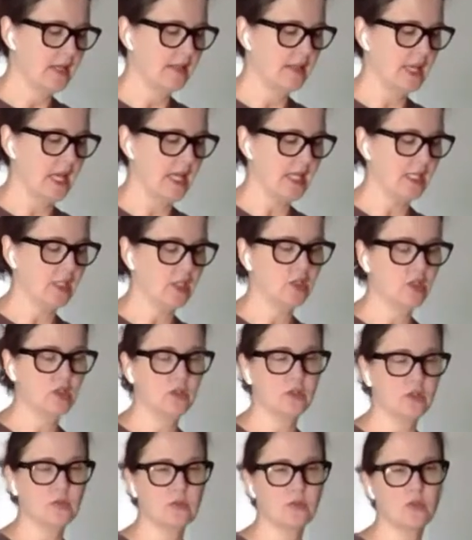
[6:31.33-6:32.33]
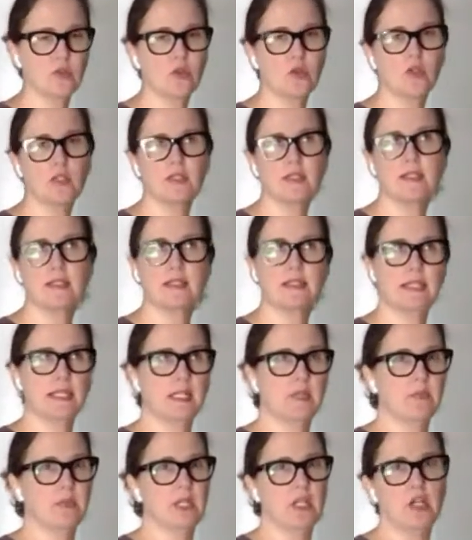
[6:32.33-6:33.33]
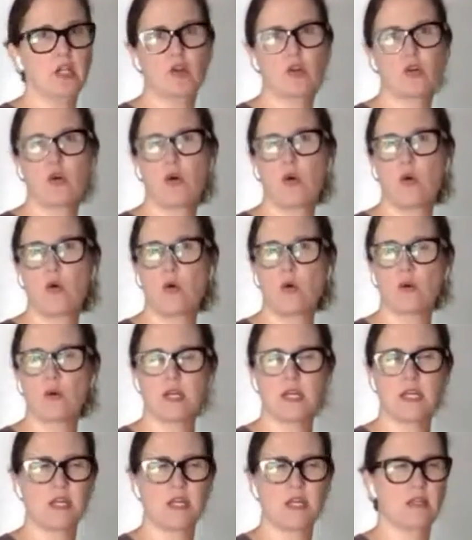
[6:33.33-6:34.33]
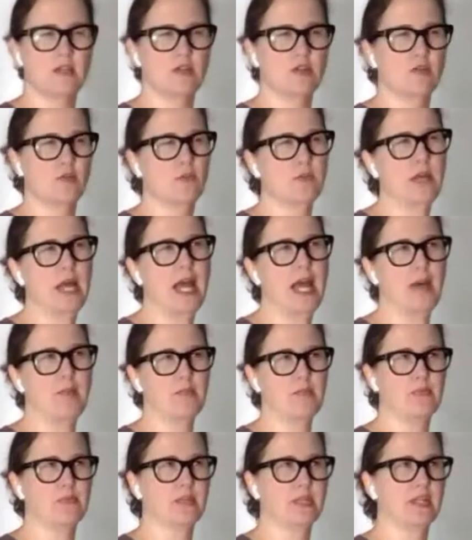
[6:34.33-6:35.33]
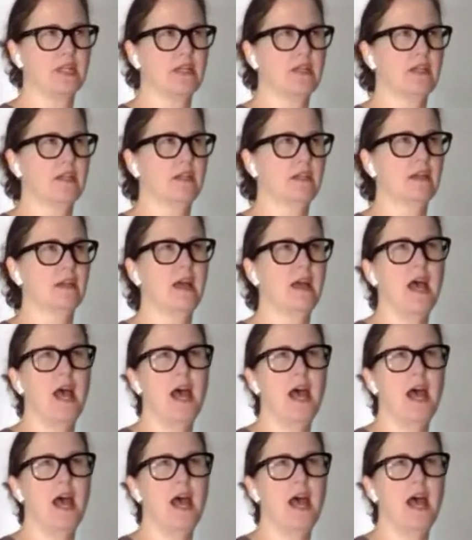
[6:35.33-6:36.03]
that includes cinnamon, coriander, paprika,